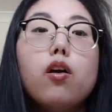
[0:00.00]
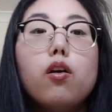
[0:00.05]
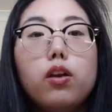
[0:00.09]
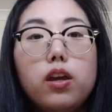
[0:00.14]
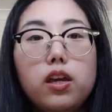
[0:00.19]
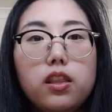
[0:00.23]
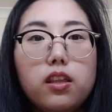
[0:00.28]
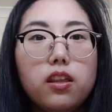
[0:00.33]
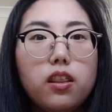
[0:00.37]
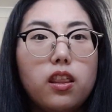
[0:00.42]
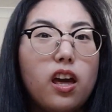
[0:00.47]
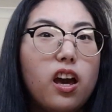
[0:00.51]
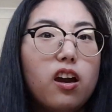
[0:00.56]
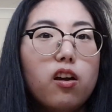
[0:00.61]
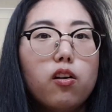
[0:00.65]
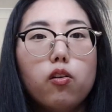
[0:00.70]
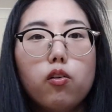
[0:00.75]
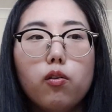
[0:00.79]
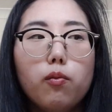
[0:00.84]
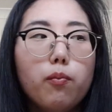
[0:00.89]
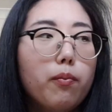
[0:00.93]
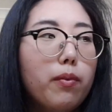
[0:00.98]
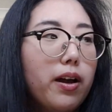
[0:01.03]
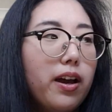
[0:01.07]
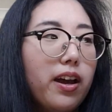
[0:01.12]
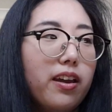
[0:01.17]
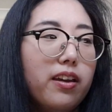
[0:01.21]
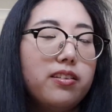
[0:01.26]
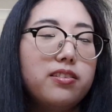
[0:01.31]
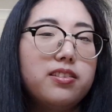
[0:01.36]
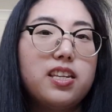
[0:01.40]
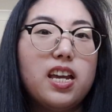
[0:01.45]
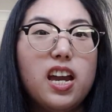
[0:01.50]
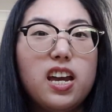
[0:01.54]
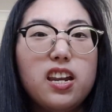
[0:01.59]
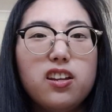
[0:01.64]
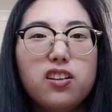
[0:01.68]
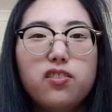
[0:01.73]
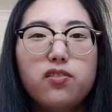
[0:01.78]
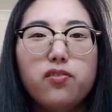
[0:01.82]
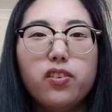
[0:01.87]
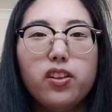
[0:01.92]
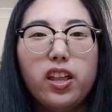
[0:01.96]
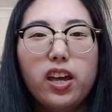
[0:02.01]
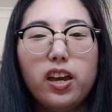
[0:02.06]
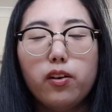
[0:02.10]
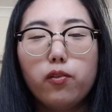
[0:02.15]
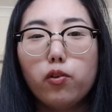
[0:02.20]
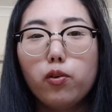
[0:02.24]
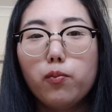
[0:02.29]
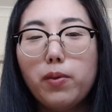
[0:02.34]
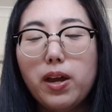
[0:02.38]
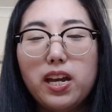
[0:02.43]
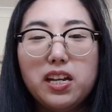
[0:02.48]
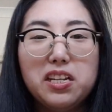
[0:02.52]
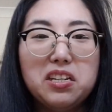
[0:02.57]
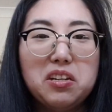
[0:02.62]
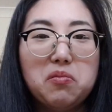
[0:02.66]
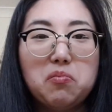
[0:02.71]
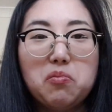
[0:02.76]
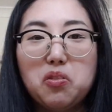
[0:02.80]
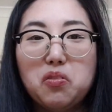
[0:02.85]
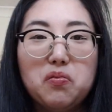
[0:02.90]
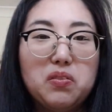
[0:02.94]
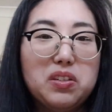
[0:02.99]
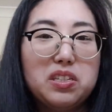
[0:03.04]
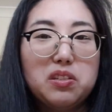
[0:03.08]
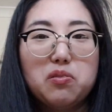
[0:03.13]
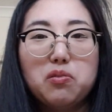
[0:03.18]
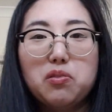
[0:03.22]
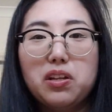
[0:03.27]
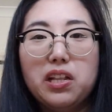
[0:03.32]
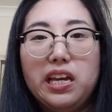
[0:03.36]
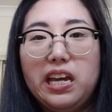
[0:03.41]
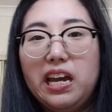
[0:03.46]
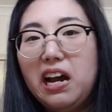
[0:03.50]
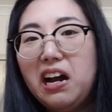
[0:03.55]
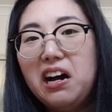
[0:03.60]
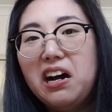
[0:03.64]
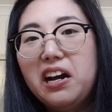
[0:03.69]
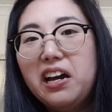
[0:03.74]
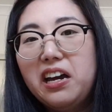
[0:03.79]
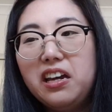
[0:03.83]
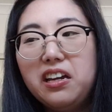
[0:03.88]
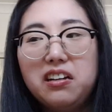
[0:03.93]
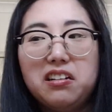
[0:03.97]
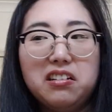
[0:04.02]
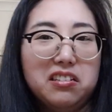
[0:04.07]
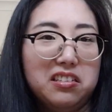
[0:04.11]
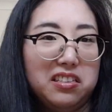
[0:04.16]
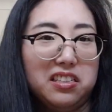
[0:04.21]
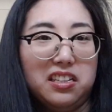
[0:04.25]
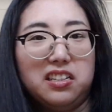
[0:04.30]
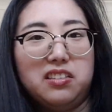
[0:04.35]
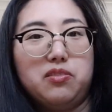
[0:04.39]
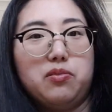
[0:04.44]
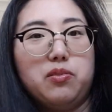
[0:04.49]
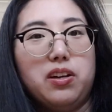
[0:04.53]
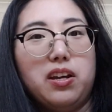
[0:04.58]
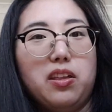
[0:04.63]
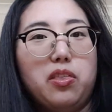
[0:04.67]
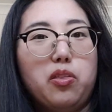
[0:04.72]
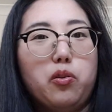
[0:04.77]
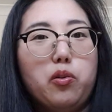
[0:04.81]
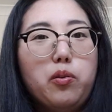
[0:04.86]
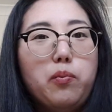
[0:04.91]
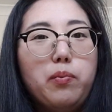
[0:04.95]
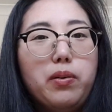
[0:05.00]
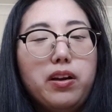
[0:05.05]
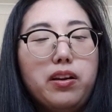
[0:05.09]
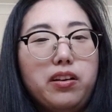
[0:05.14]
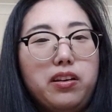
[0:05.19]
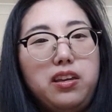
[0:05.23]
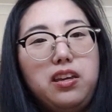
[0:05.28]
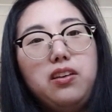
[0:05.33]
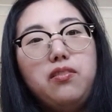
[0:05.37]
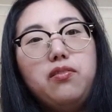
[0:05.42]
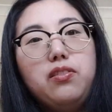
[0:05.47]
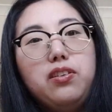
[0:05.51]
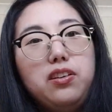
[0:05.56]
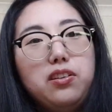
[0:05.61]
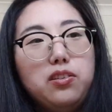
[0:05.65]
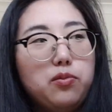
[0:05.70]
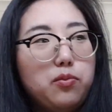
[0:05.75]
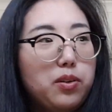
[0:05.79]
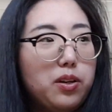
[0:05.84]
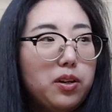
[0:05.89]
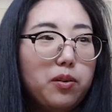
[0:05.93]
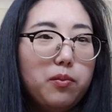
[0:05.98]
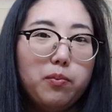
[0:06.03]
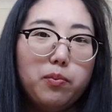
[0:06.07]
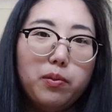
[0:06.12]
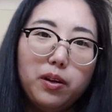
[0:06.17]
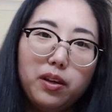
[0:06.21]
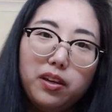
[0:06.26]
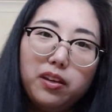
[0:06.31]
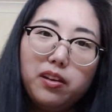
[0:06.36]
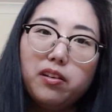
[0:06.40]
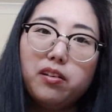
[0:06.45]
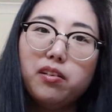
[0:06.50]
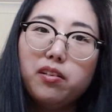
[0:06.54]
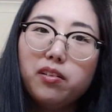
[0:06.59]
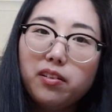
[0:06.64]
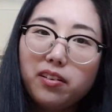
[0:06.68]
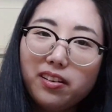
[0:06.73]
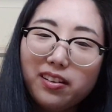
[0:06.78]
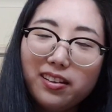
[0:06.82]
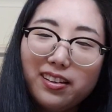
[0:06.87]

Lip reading: Either that or my standards for like romantic movies are really high, because that's what I thought about Given as well, but you know.